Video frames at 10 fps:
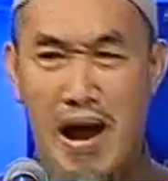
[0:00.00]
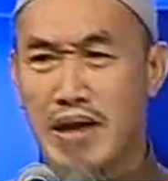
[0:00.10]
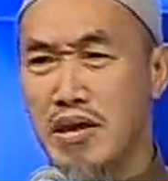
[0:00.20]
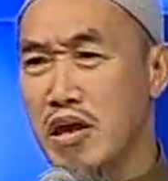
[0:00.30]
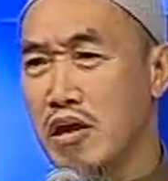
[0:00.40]

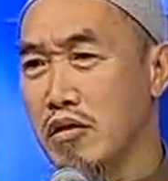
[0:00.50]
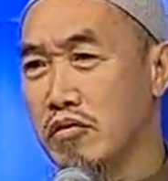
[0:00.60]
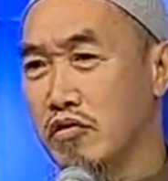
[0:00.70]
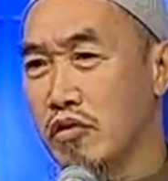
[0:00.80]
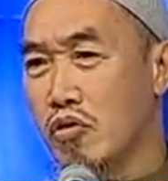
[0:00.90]

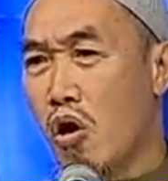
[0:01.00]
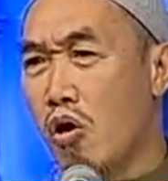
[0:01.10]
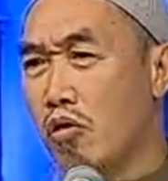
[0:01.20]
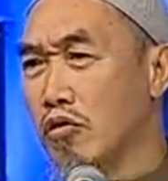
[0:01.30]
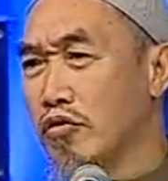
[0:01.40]
Money,
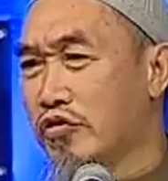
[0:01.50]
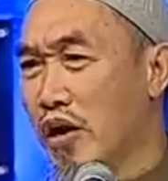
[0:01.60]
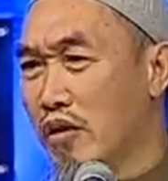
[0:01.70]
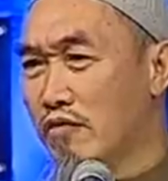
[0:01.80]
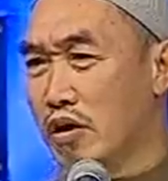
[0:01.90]
gold,
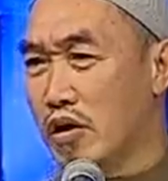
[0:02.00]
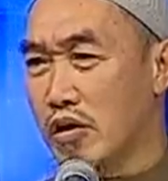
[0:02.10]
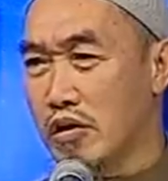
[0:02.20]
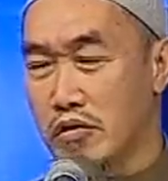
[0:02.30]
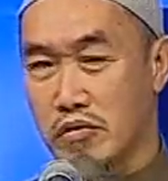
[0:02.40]

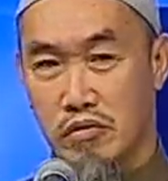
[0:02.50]
silver.